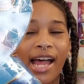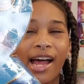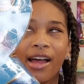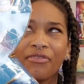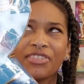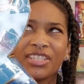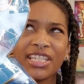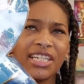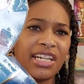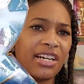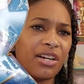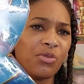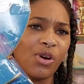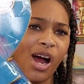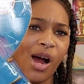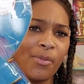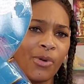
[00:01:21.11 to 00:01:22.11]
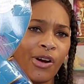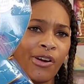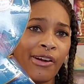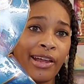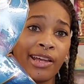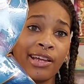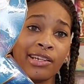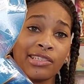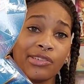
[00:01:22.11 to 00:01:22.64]
I've seen it at Walmart
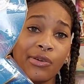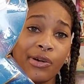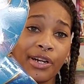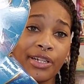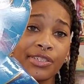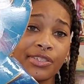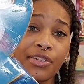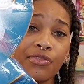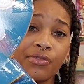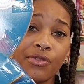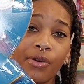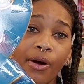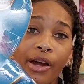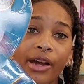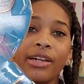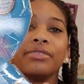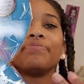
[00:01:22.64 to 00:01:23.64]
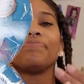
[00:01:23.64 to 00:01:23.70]
and at Target so far.